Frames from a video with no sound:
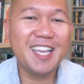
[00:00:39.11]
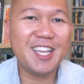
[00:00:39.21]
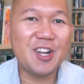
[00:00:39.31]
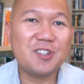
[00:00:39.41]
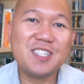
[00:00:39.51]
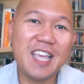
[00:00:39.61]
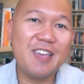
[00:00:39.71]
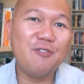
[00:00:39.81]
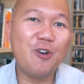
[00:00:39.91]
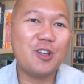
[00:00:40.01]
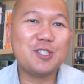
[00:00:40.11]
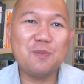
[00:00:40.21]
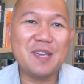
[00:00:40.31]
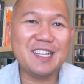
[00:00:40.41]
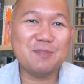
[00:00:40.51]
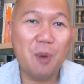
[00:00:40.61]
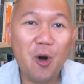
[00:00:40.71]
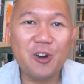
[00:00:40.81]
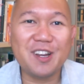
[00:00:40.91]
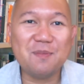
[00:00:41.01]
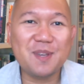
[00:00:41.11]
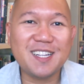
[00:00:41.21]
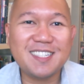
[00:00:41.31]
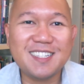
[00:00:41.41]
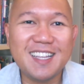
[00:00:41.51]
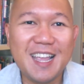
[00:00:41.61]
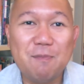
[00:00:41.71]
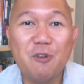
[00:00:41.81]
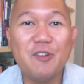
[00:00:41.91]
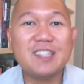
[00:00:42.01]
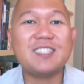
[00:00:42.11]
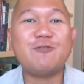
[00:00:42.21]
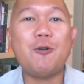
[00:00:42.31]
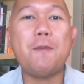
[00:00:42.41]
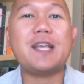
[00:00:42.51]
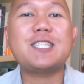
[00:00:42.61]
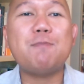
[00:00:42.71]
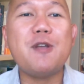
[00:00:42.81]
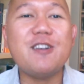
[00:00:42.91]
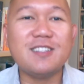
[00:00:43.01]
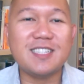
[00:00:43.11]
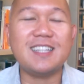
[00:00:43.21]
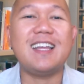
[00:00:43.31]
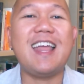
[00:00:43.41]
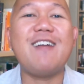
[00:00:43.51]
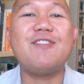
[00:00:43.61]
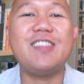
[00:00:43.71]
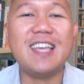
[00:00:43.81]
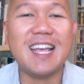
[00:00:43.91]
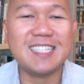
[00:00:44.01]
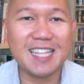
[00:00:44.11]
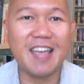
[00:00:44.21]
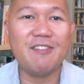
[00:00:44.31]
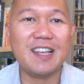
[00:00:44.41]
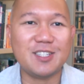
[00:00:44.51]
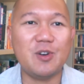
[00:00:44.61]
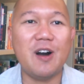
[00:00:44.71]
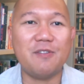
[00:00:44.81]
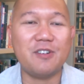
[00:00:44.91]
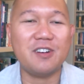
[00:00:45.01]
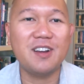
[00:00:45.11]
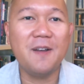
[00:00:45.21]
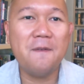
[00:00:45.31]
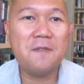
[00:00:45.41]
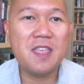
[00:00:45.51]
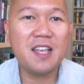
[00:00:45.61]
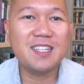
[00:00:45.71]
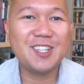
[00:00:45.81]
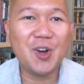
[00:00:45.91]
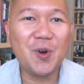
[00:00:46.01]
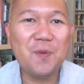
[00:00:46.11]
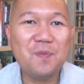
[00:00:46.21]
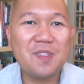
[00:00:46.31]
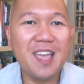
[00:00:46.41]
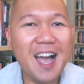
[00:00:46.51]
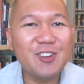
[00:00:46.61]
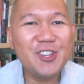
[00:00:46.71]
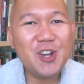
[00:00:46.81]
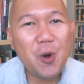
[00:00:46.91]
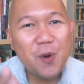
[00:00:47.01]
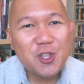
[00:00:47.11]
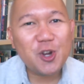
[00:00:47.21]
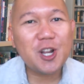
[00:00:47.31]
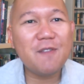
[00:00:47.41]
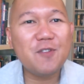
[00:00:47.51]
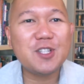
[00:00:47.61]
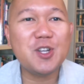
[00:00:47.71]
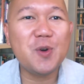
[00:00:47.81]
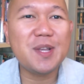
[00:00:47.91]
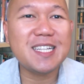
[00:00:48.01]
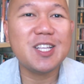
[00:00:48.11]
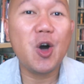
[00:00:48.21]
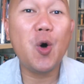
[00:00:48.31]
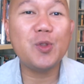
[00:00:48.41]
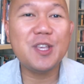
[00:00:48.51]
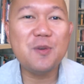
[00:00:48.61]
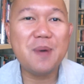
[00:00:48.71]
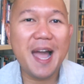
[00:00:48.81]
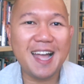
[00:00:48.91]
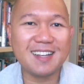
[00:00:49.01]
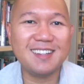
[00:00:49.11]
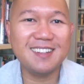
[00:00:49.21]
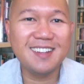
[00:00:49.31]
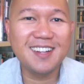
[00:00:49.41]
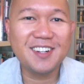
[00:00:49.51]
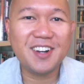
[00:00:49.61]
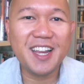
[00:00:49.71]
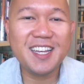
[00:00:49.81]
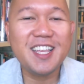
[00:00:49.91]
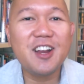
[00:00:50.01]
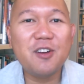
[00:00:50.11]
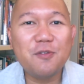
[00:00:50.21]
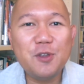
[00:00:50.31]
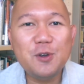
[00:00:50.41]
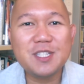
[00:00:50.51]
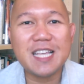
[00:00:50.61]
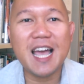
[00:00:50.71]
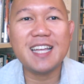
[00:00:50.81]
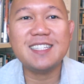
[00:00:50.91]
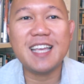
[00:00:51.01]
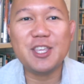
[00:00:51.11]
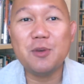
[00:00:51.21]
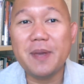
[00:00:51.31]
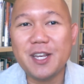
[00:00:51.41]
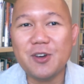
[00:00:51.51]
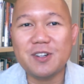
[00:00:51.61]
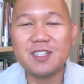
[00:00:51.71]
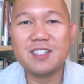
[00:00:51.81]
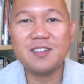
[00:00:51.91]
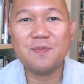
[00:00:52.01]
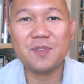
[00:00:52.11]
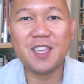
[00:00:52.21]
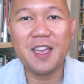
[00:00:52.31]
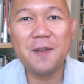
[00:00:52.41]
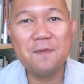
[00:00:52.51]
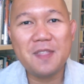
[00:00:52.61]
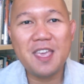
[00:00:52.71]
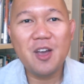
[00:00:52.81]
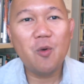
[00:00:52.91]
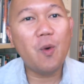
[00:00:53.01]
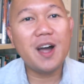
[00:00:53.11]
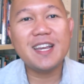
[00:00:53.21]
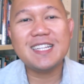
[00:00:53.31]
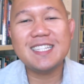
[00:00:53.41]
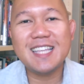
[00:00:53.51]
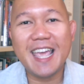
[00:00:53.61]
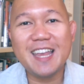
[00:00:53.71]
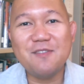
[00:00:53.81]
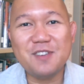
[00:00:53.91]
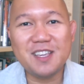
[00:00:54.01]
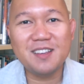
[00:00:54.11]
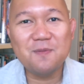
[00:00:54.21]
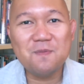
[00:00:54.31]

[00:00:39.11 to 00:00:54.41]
You know, safe also means boring because it prevents us from experiencing that everything life has to offer. So, how do you know when your comfort zone is holding you back? Right? Here are a few signs that you may notice. Okay, one is envy.